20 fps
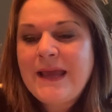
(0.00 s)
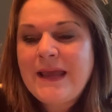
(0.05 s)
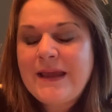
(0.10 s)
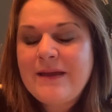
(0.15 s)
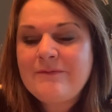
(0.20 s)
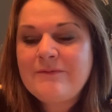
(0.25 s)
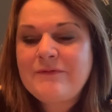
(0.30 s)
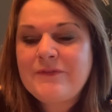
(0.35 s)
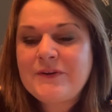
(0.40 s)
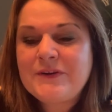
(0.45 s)

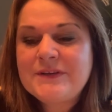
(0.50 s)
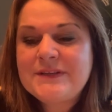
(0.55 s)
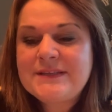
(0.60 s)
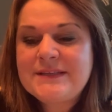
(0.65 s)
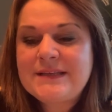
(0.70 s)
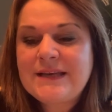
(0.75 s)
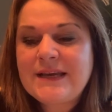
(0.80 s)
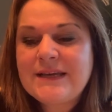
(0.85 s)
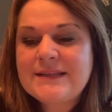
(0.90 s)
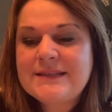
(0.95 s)
In
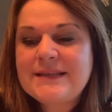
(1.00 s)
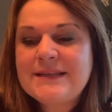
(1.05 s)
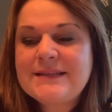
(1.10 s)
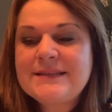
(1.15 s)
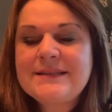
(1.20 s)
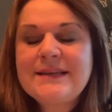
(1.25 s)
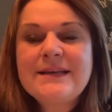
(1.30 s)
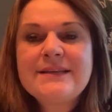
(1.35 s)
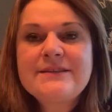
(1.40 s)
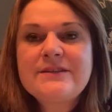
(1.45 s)
verse 6 it
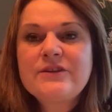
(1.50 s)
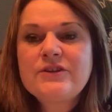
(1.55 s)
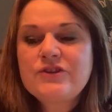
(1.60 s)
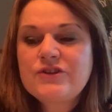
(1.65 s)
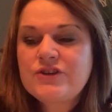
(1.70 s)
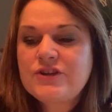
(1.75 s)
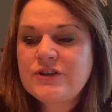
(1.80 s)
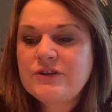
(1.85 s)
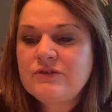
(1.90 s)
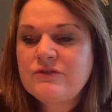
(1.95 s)
says,
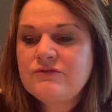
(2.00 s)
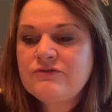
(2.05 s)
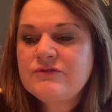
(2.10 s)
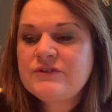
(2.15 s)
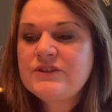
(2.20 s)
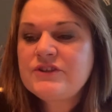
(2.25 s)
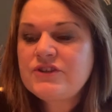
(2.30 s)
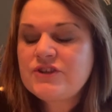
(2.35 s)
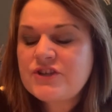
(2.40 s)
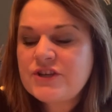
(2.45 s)

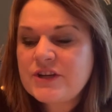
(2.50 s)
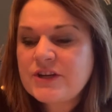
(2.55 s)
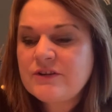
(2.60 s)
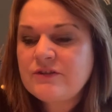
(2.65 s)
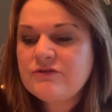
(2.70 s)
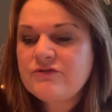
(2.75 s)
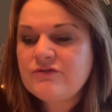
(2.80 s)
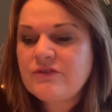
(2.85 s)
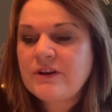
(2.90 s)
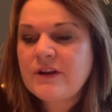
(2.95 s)
Children's
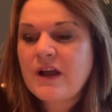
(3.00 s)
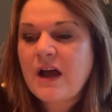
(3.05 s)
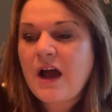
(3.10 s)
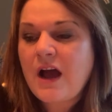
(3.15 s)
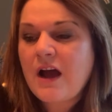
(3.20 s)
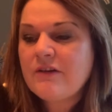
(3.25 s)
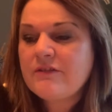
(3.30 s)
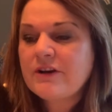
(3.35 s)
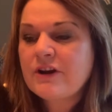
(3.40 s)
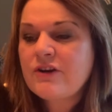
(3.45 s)
children
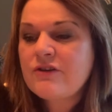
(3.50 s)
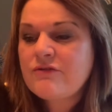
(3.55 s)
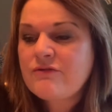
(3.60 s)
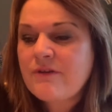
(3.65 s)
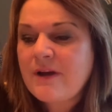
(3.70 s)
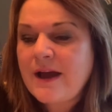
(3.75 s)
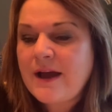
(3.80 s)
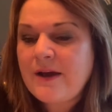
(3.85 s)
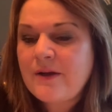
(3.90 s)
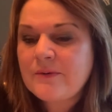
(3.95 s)
are a
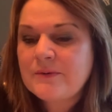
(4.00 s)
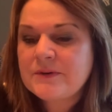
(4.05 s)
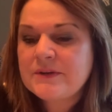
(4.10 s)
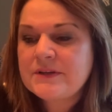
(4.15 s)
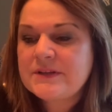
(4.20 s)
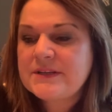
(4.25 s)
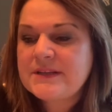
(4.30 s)
crown